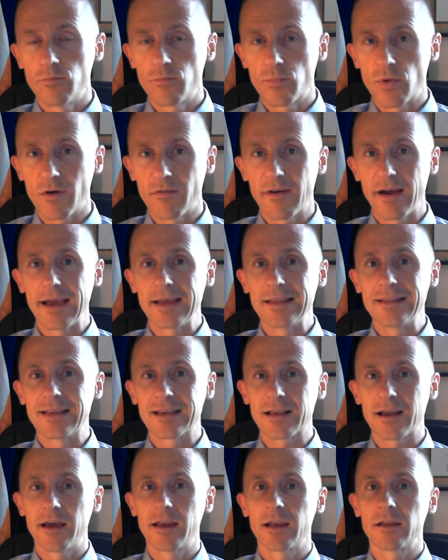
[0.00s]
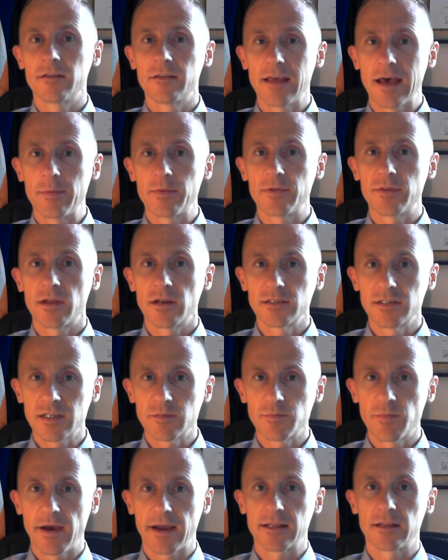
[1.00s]
provide the kind of depth that is
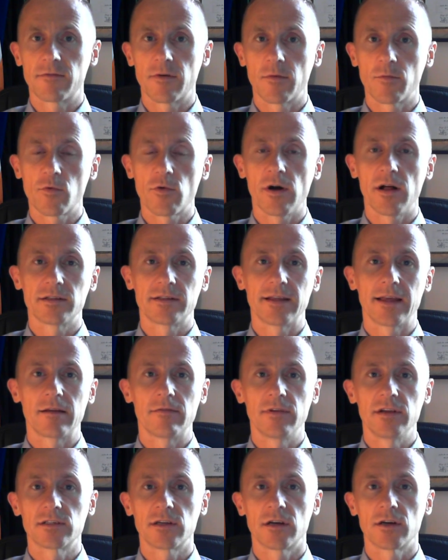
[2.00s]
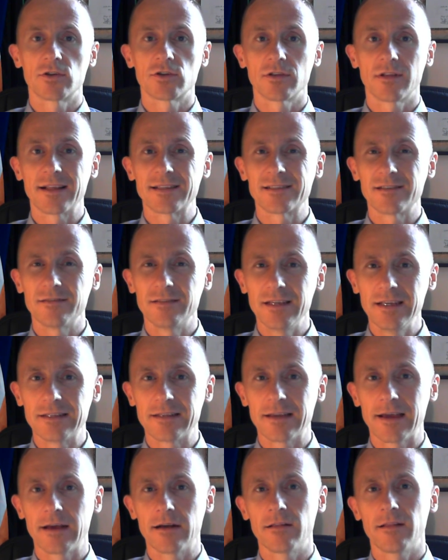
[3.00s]
expected from qualitative research. Lots of
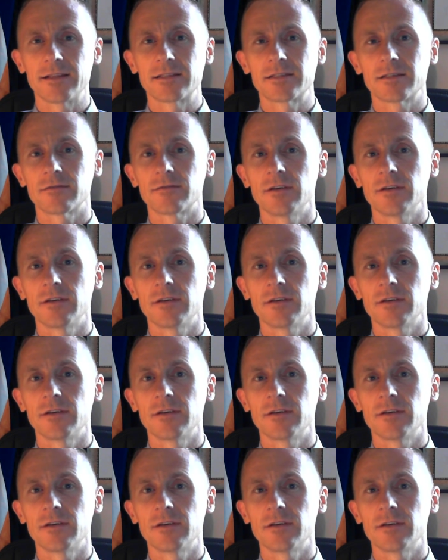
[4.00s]
detail, lots